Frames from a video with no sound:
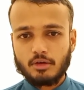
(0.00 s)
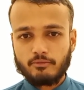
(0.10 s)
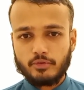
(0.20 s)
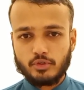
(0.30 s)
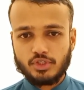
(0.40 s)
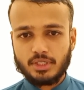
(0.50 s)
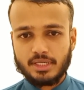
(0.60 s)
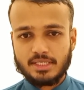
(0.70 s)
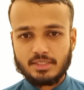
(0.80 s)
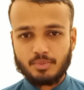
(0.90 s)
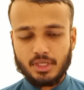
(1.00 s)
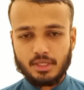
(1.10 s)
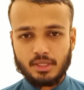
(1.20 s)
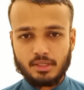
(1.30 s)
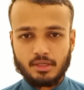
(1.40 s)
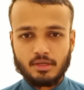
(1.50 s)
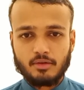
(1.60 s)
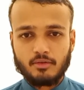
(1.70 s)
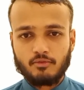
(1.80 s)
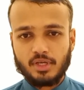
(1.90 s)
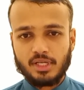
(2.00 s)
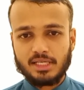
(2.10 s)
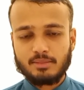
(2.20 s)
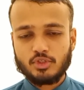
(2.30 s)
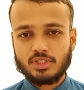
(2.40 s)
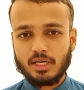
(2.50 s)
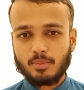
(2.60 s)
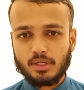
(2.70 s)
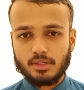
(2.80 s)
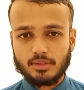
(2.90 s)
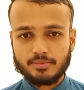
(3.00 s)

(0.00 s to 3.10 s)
Future tense means fi'l mustaqbal.